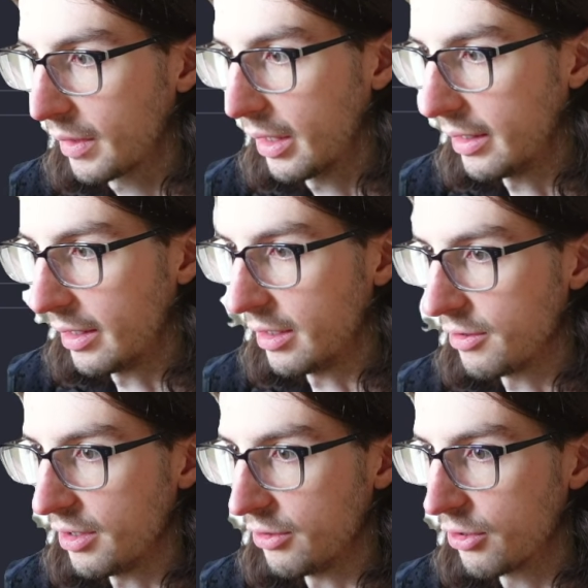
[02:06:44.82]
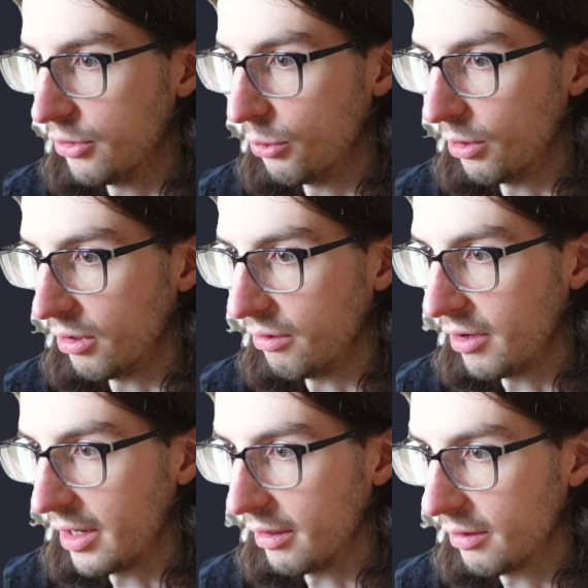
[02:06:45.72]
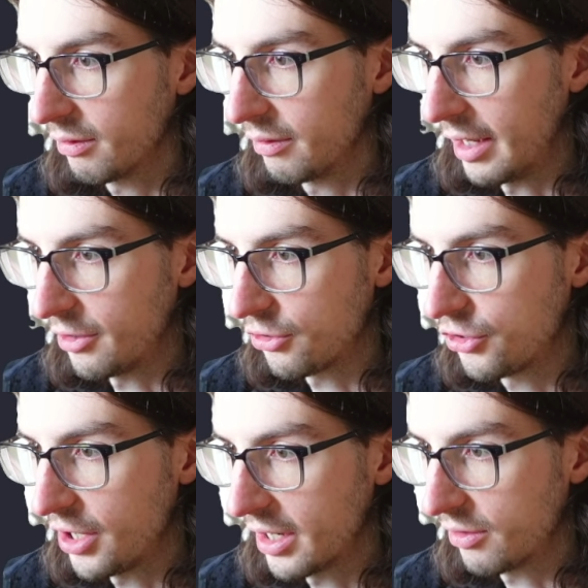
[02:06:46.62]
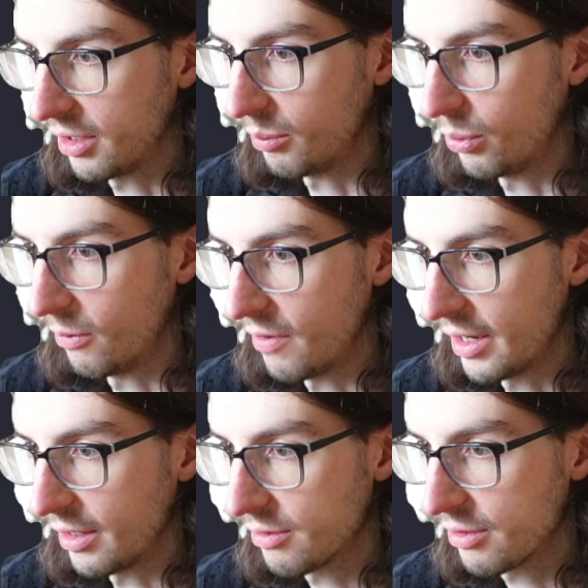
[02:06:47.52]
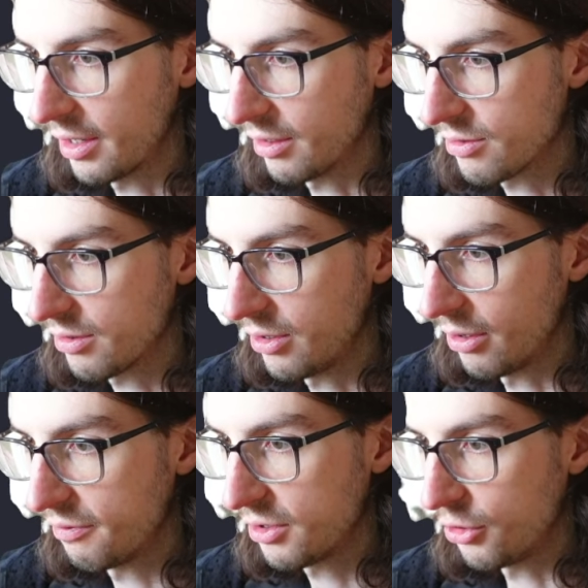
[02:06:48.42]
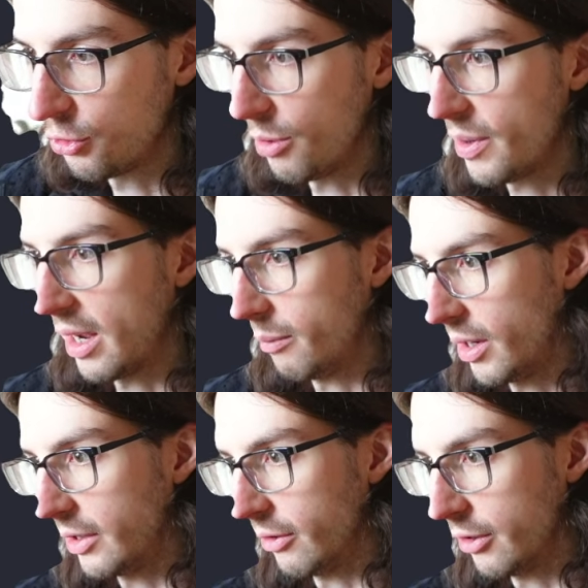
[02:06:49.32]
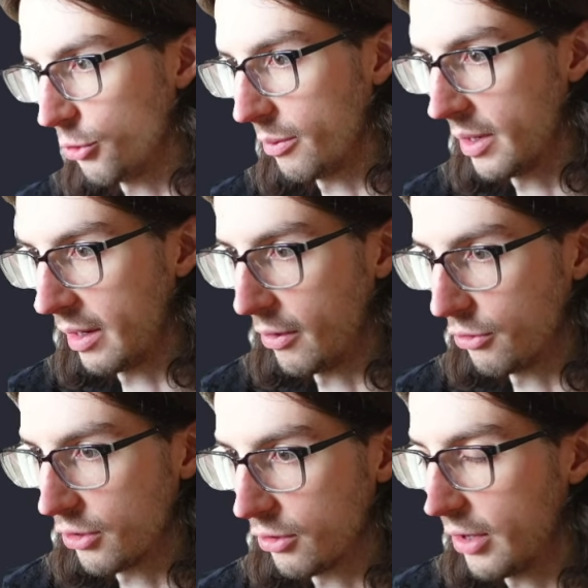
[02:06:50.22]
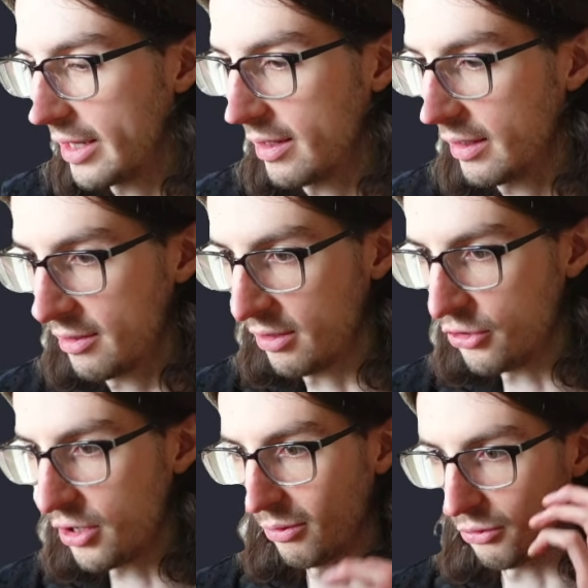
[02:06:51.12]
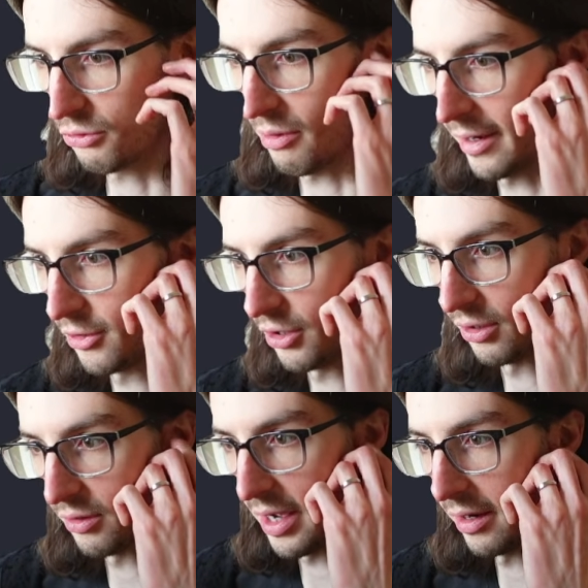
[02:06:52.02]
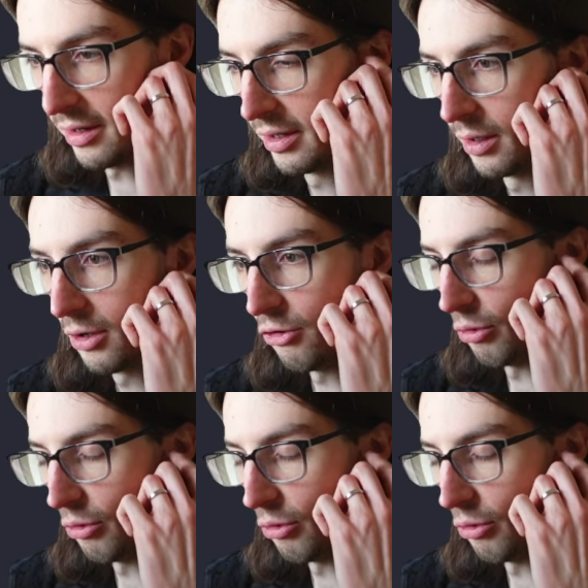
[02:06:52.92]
And then this is controller event that just checks the input event and says, you know, if it's a joypad button or a joypad motion. So I think that's the general strategy, is that you